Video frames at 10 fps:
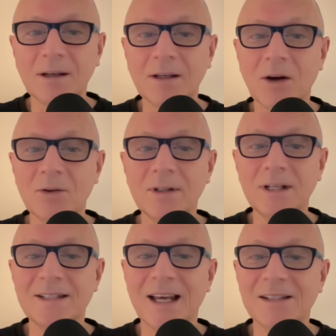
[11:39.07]

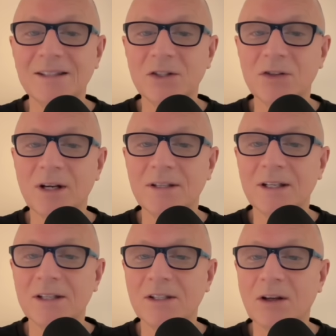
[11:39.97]
Currently, Tesla trades
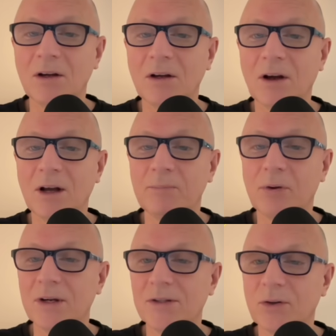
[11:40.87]
at a sky-high
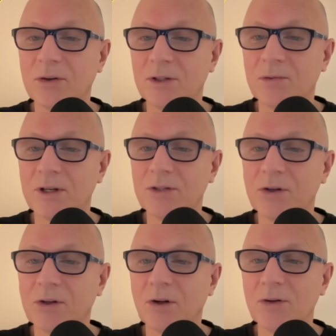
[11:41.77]
price-to-earnings
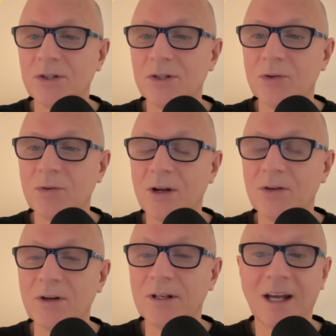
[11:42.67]
ratio, close to
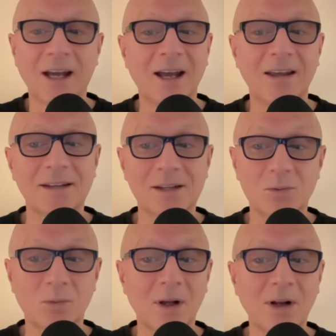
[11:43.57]
200. I think
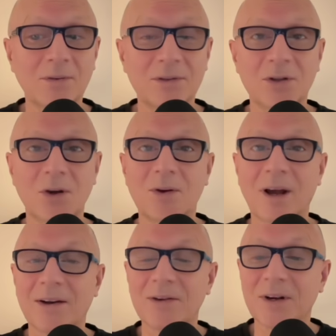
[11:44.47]
it's well over
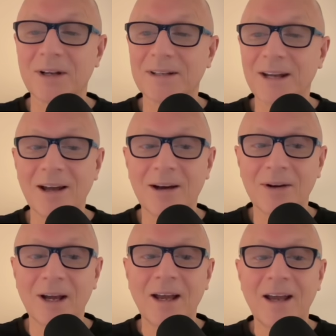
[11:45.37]
200
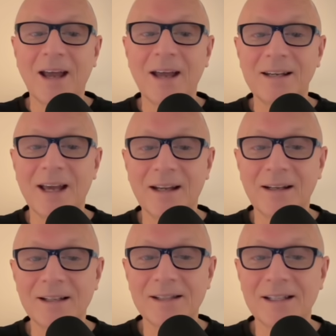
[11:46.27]
now. And
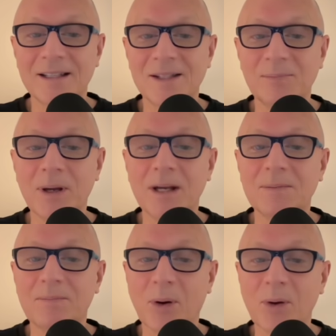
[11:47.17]
analysts
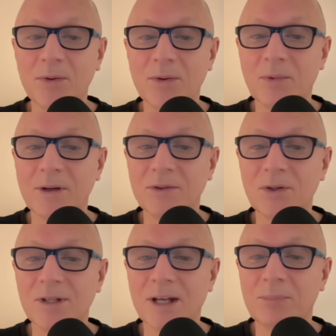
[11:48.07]
expect both
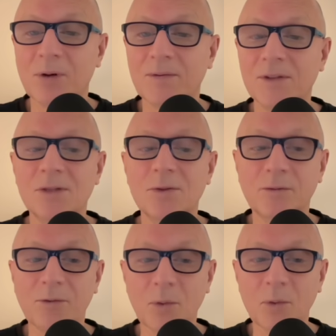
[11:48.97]
revenues and profits to
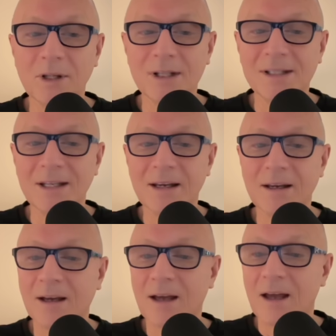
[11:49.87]
fall this
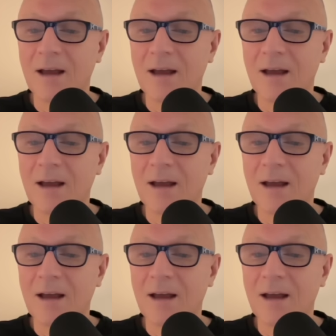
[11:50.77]
year.